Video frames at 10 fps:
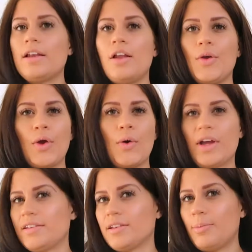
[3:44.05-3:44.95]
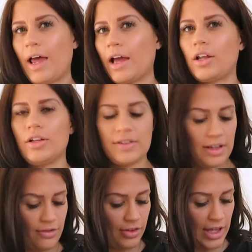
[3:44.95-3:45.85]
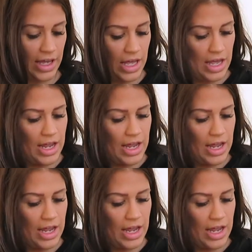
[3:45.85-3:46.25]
logo against the black looks lovely.